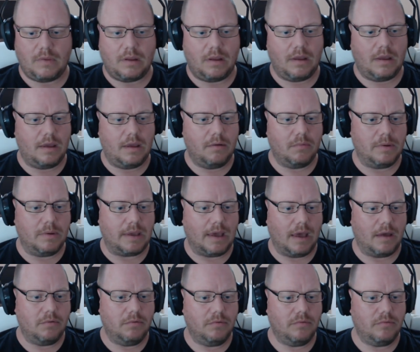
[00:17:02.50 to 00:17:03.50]
Here we
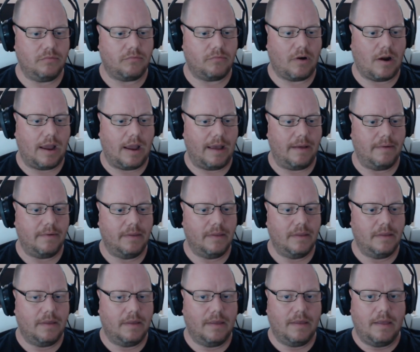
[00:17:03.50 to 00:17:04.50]
go. Right.
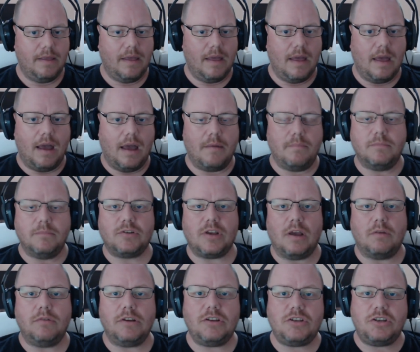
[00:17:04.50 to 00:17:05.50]

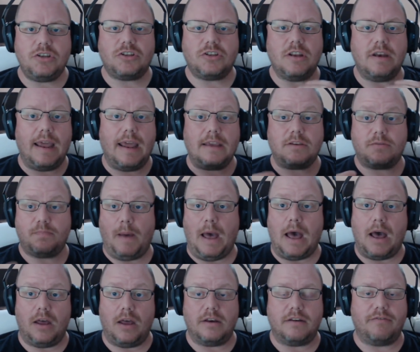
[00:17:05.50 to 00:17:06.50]
So this is the next
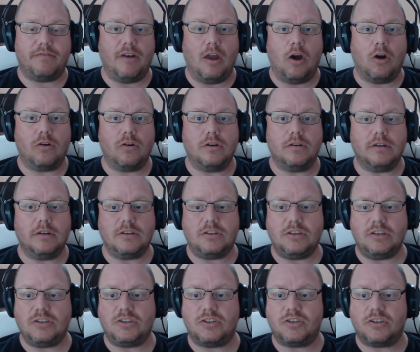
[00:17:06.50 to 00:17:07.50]
part of the vlog. This
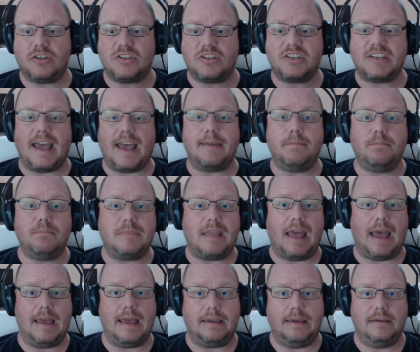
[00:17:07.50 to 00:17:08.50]
is the same
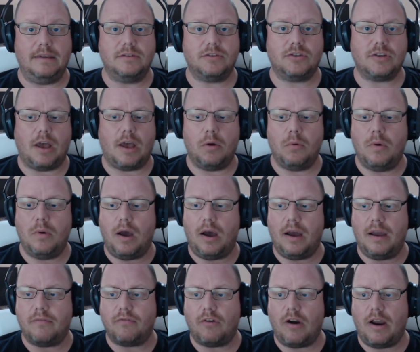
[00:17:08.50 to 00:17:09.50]
day. So
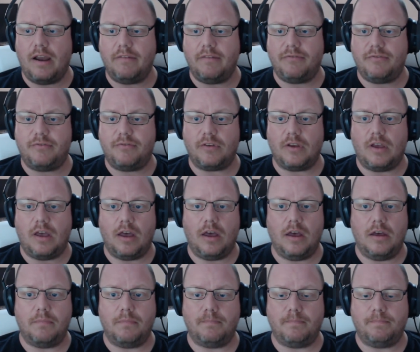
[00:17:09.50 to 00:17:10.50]
I arrived,
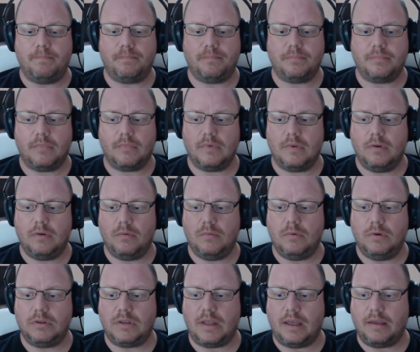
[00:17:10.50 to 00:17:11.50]

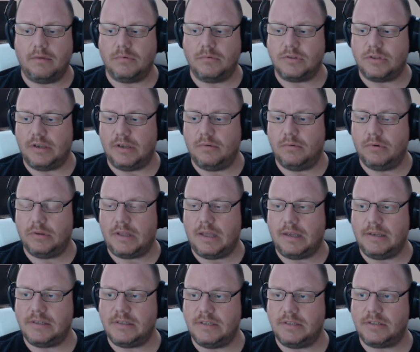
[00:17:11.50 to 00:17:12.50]
what day was it? What day
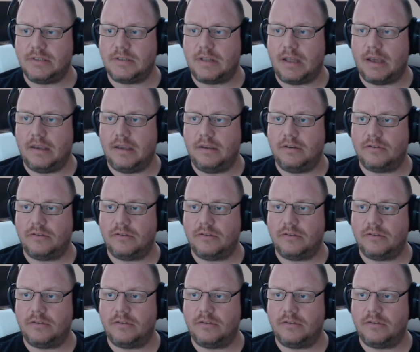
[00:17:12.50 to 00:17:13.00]
is it today?